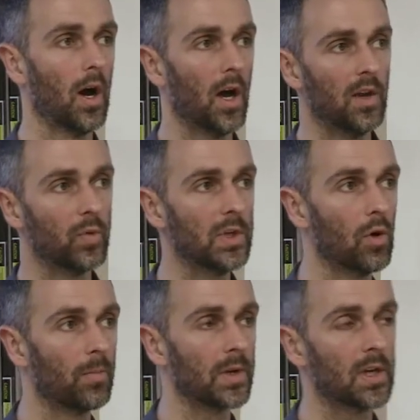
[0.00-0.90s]
And if we
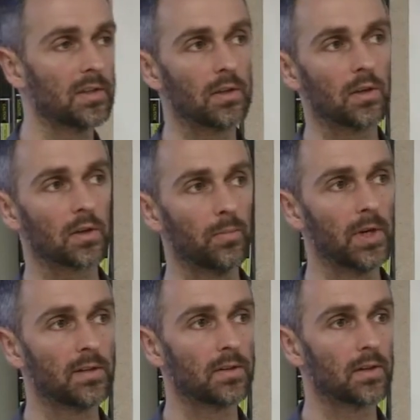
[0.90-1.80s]
go up against another
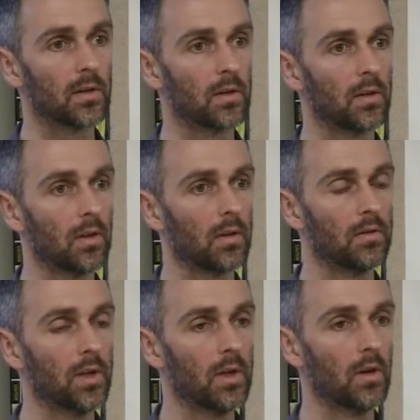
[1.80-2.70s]
competitor,
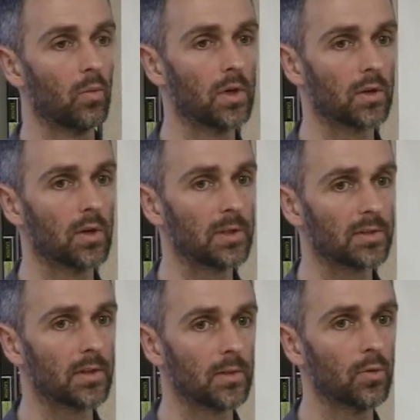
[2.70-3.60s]
then we are going to be
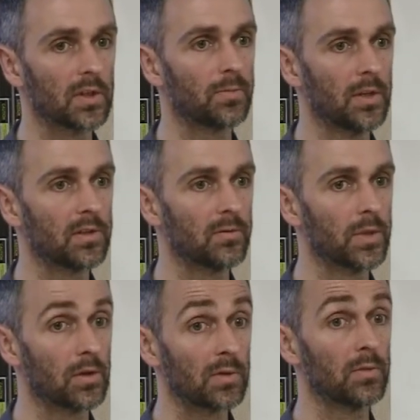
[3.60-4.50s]
slightly more expensive
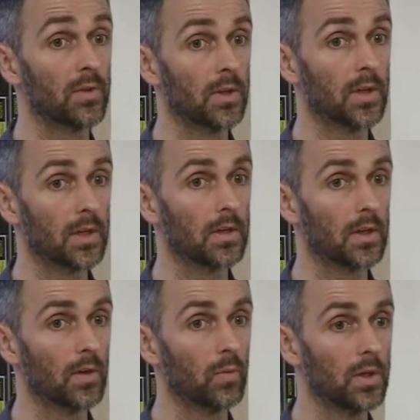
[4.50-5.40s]
because we've done that.
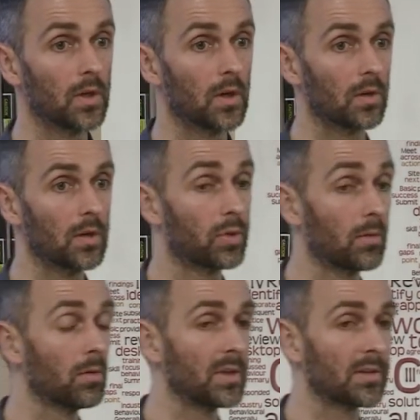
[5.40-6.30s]
We are going to
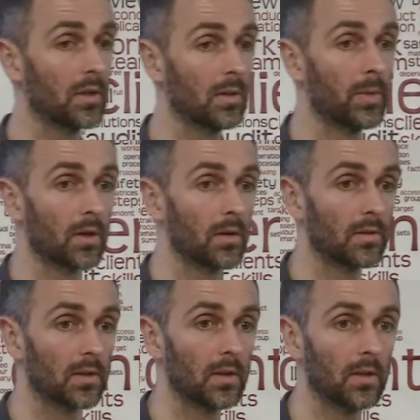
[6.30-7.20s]
probably be slightly bigger
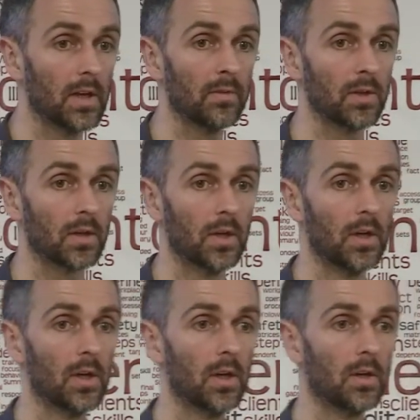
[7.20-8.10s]
and slightly heavier.
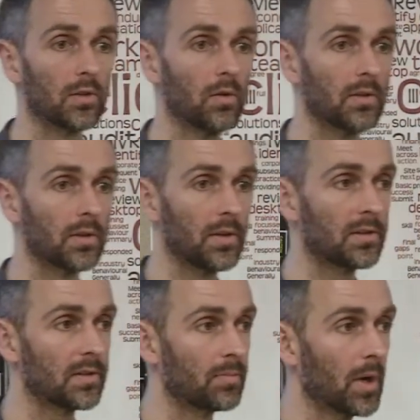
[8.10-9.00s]
So this
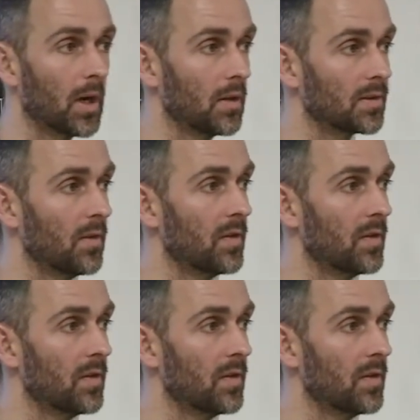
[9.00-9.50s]
is the balance.